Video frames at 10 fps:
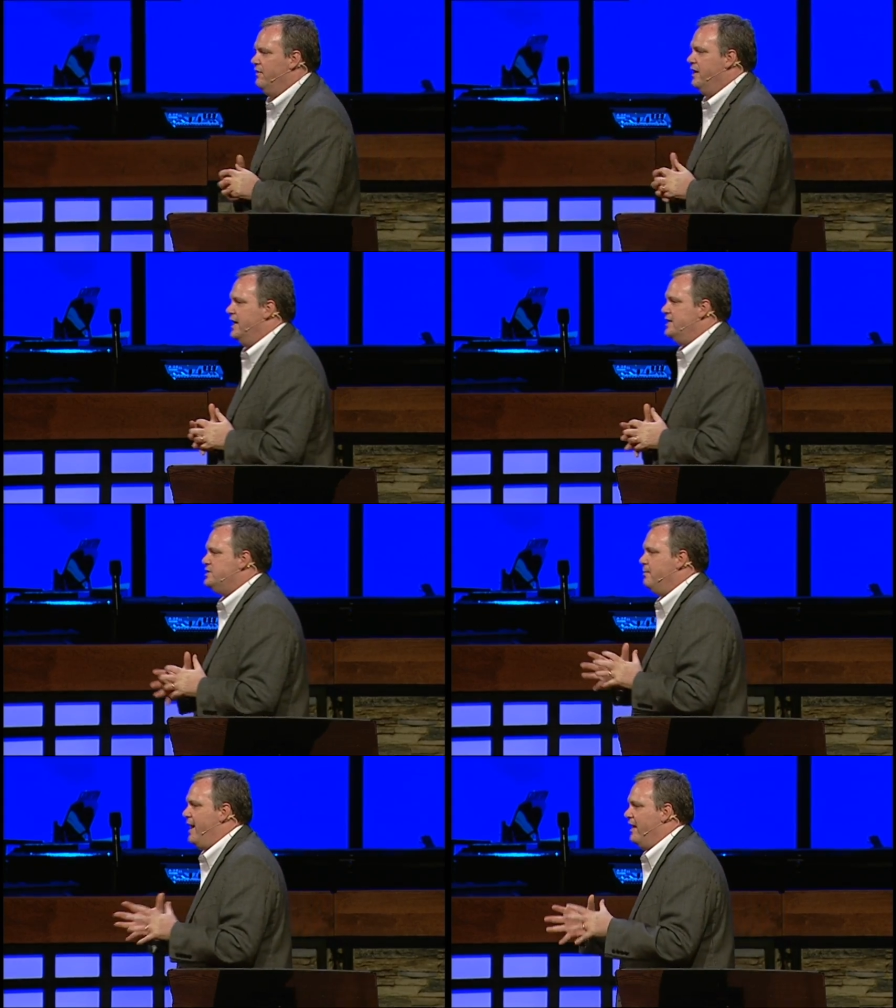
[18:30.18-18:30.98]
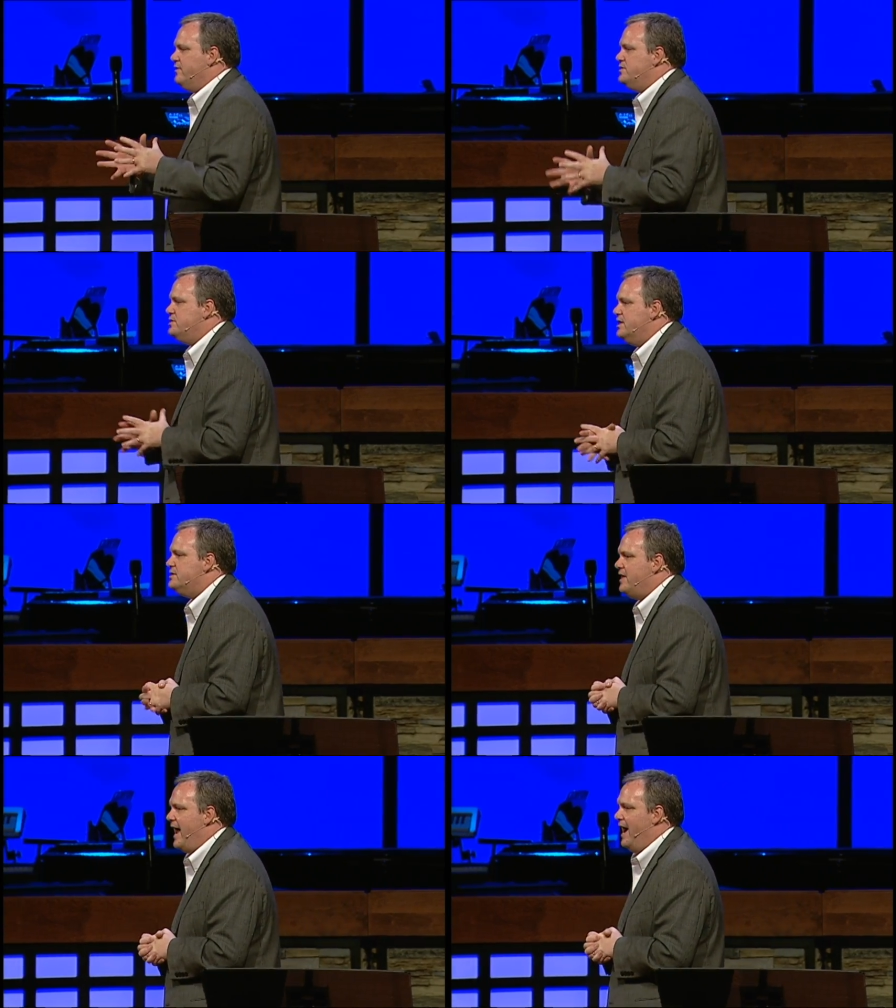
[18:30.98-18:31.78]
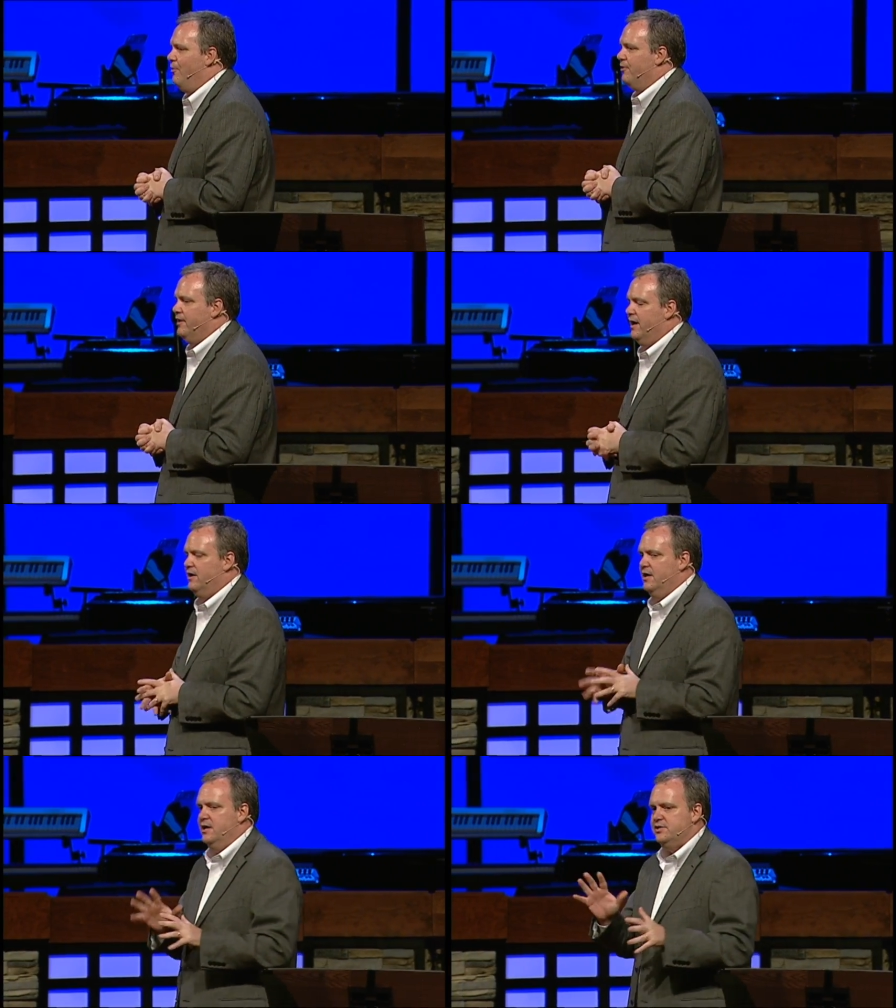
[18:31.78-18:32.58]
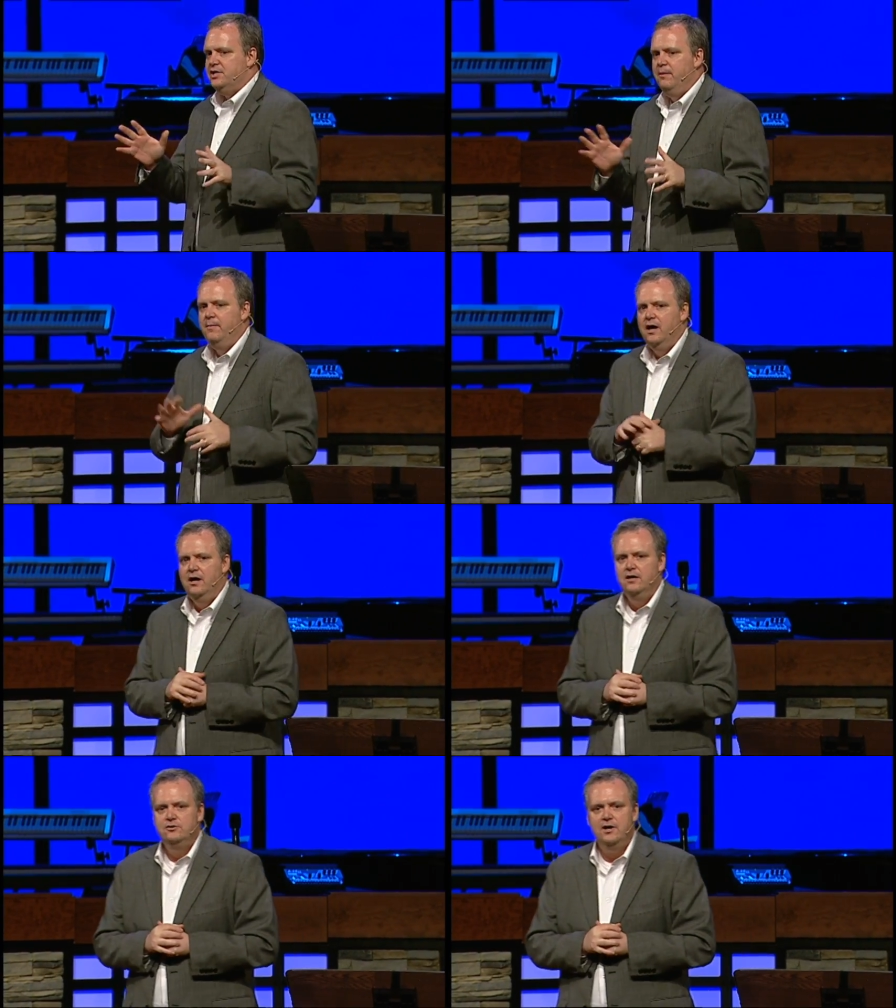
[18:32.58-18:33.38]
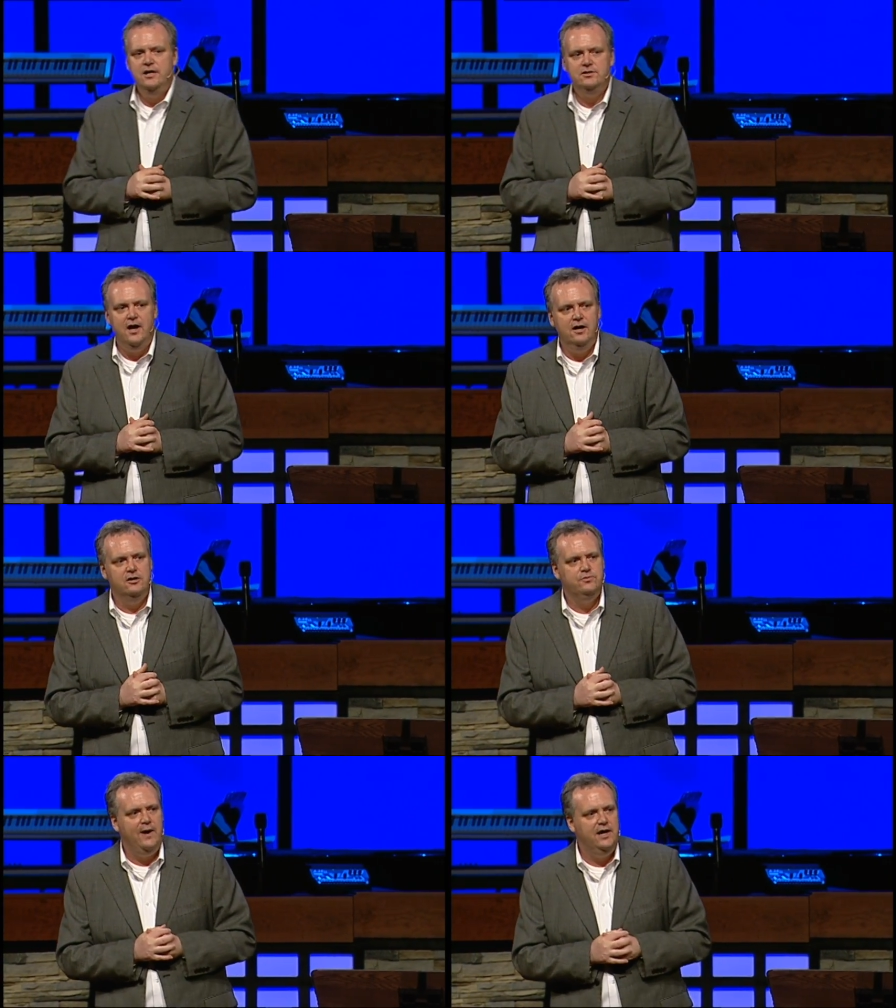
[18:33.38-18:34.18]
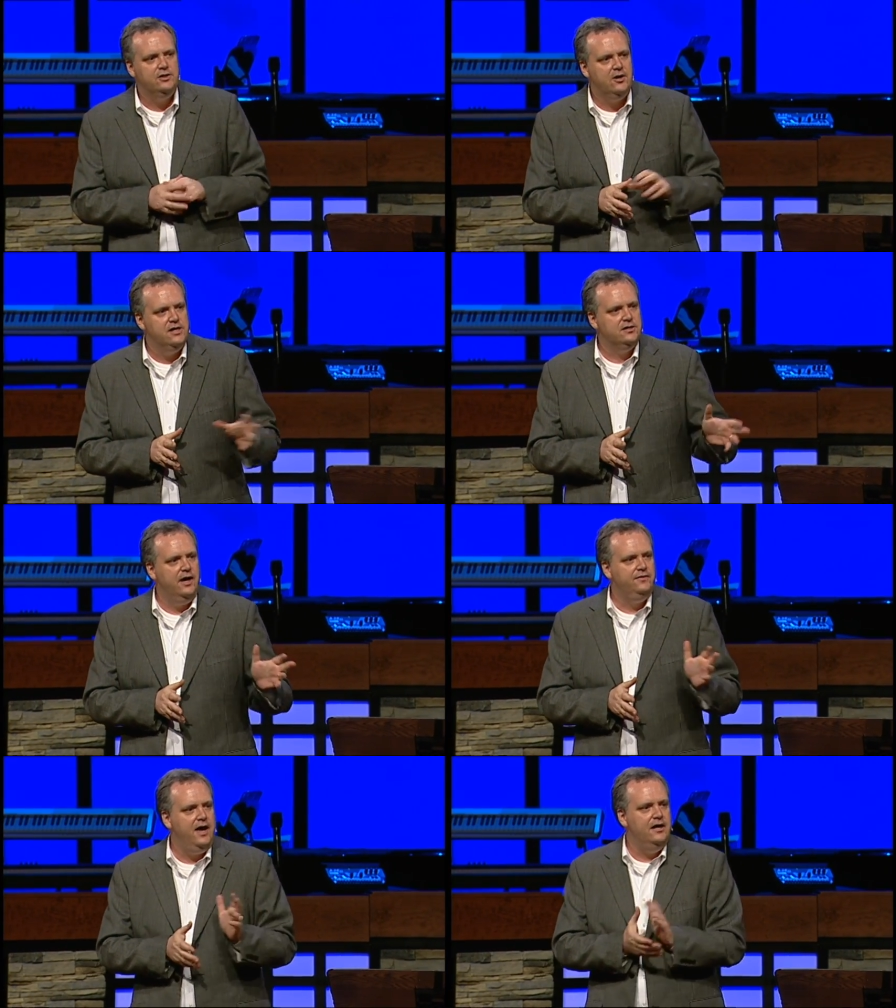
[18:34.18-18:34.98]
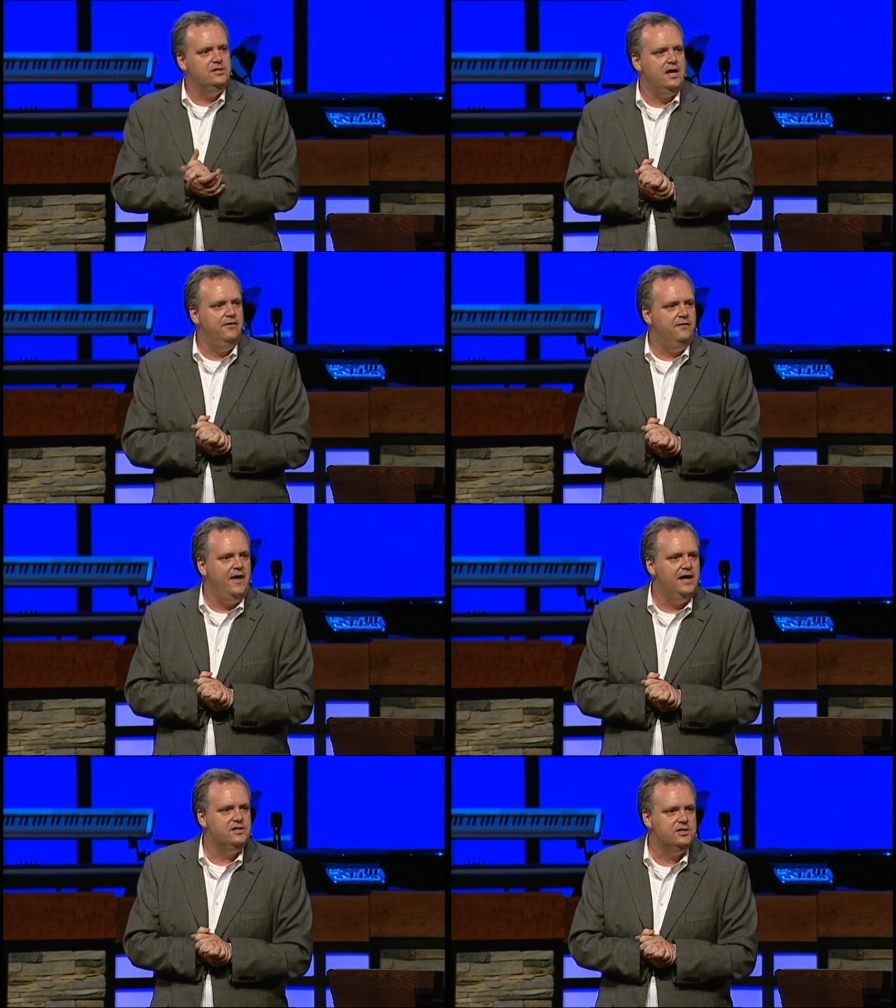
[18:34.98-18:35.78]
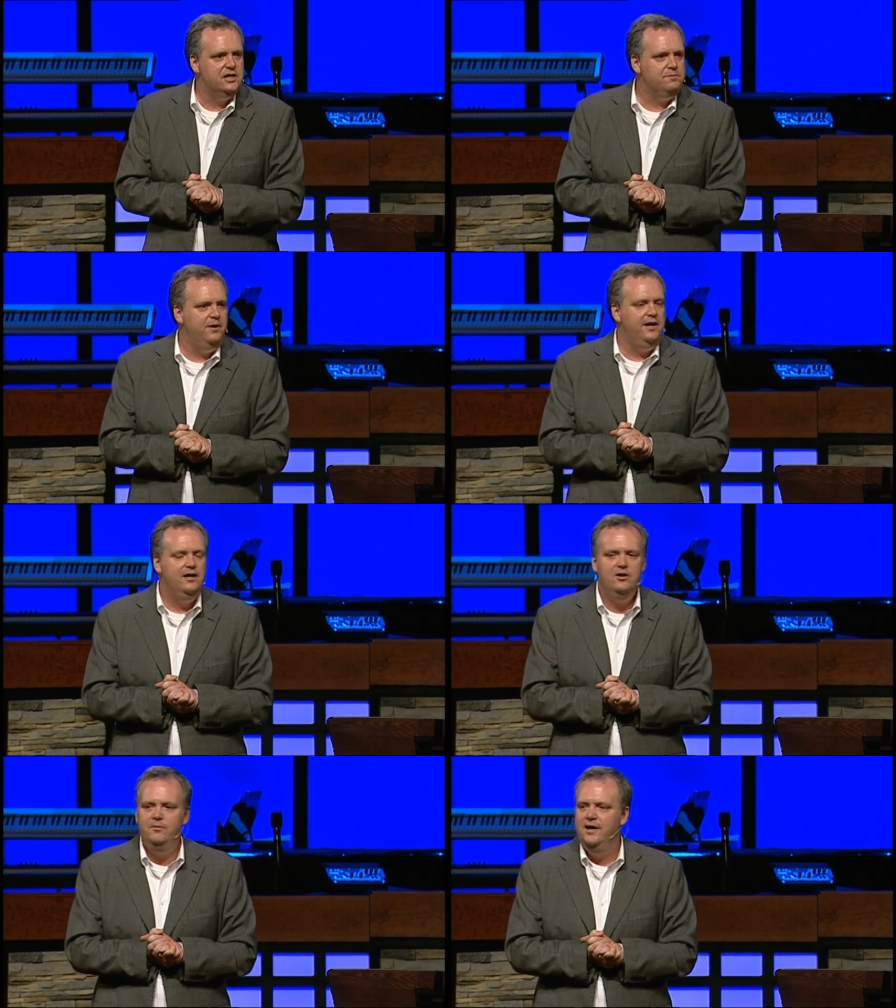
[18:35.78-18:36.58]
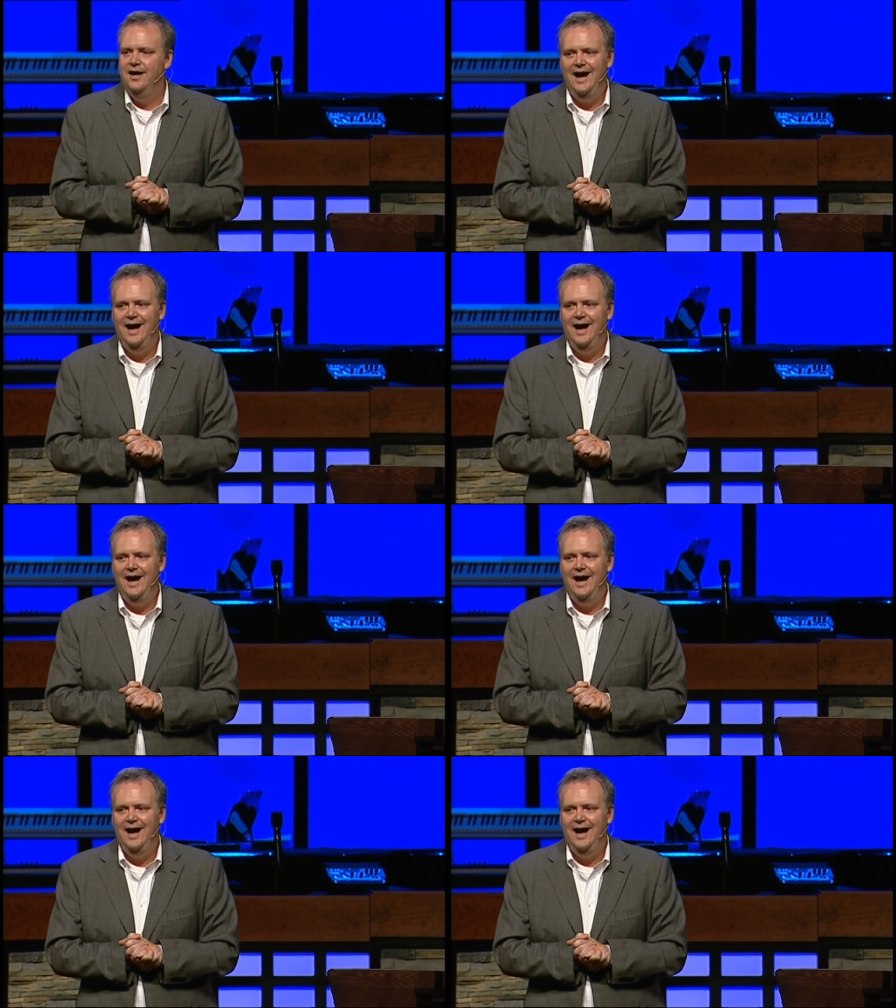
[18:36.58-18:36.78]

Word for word: that is about the sixth hour. Now, some uh, translators might translate that and say that that's 6 p.m.